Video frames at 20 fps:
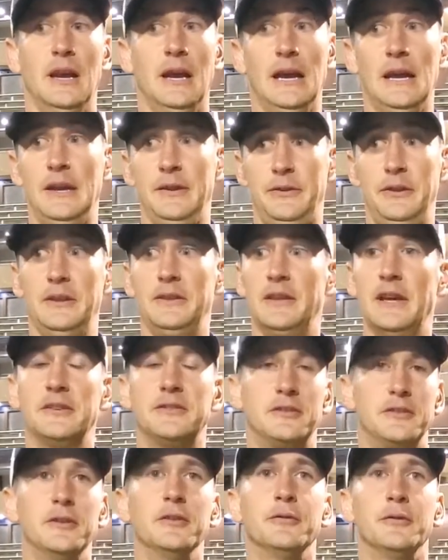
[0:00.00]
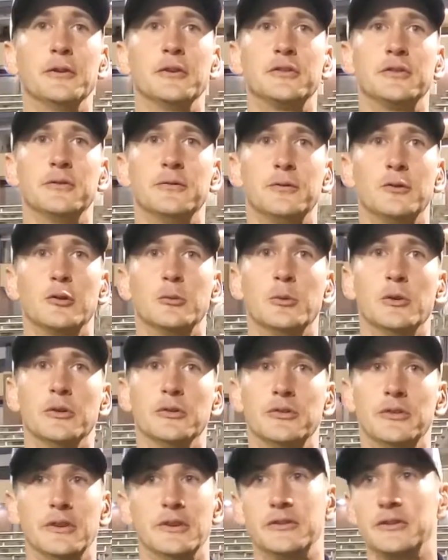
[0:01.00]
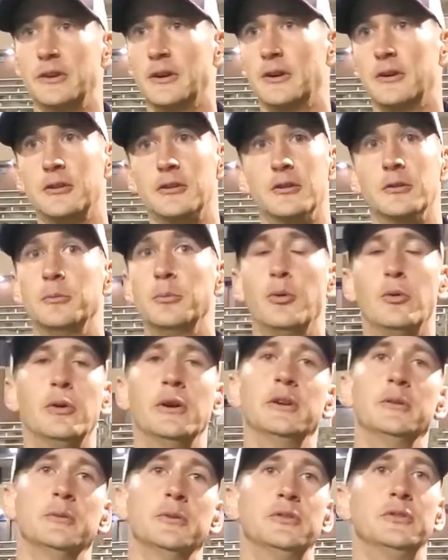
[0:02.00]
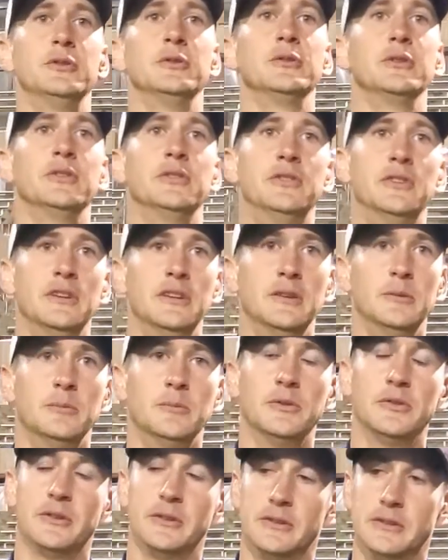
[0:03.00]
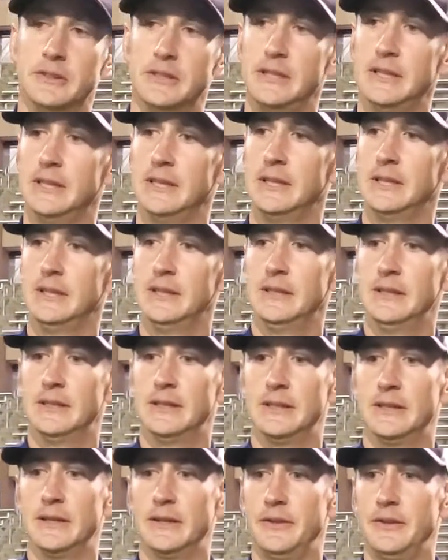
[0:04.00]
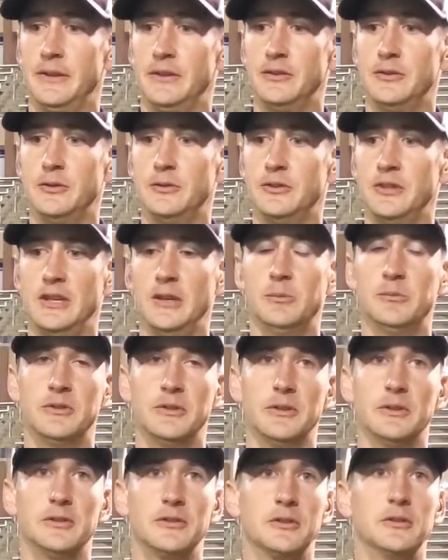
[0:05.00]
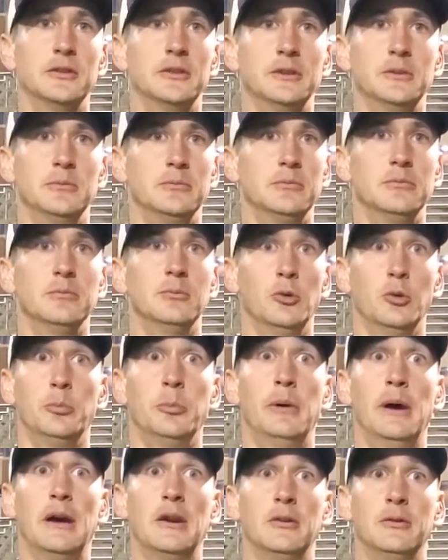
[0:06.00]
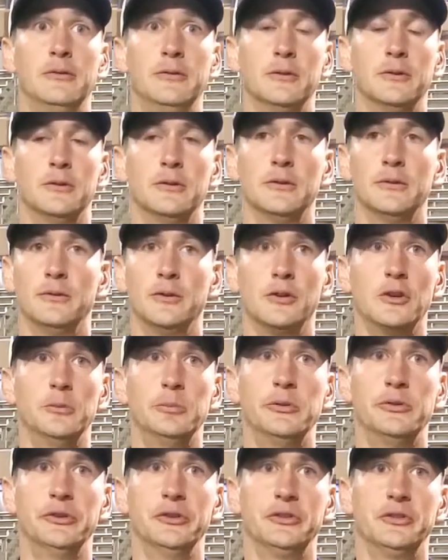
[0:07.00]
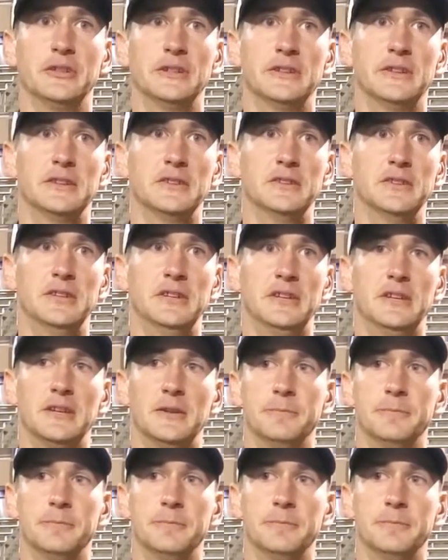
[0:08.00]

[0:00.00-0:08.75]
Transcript: I think that's the first and foremost. It's a hard-earned point with two good teams, and I think two teams that certainly will battle for good position in the league.